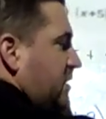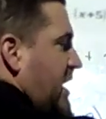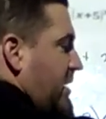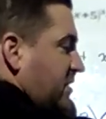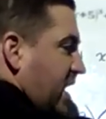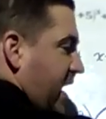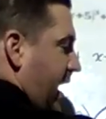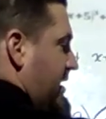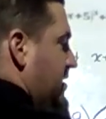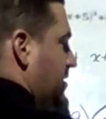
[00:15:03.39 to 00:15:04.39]
times
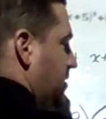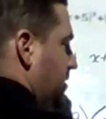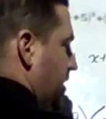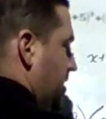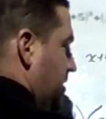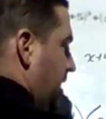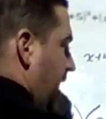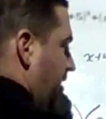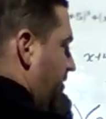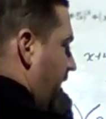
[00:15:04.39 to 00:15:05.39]
9x is
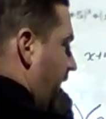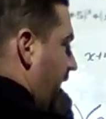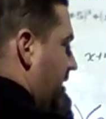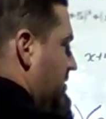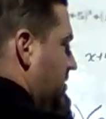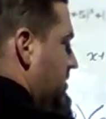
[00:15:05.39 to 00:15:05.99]
negative 9x.